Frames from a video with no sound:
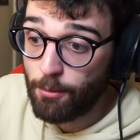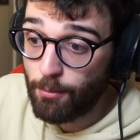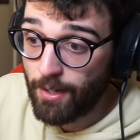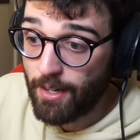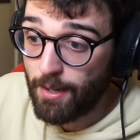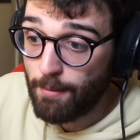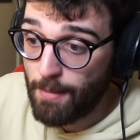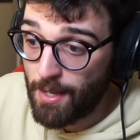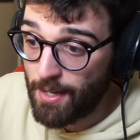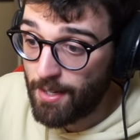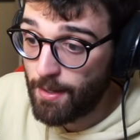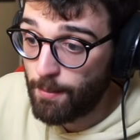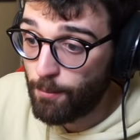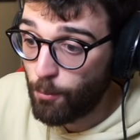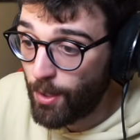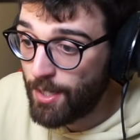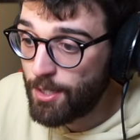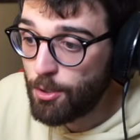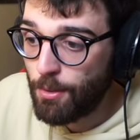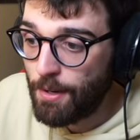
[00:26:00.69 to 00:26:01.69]
recommend
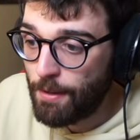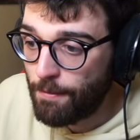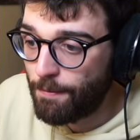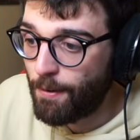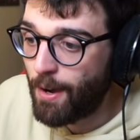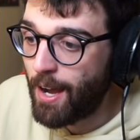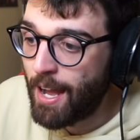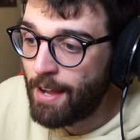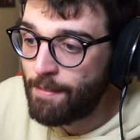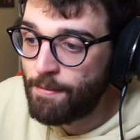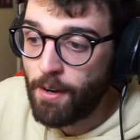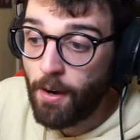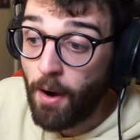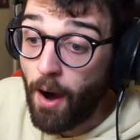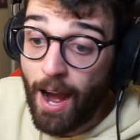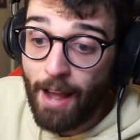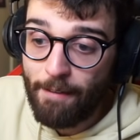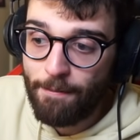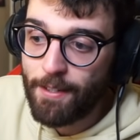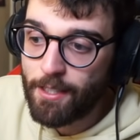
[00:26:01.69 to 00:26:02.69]
them. 125,
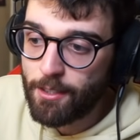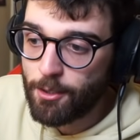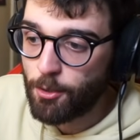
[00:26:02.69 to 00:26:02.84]
I think,